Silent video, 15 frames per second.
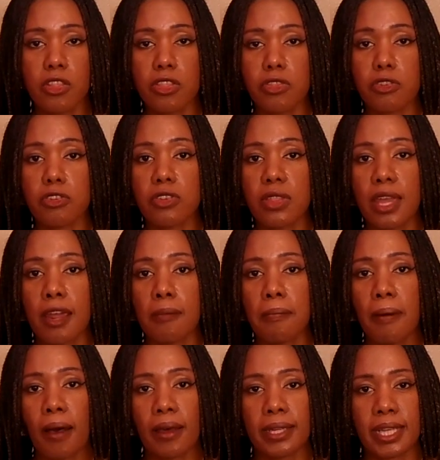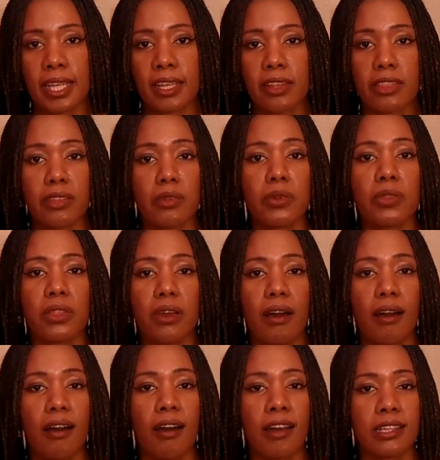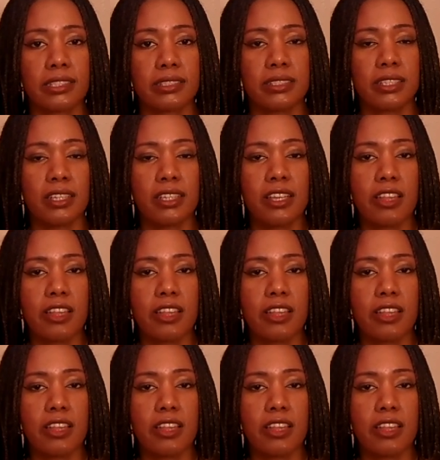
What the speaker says: through their body, through the heart,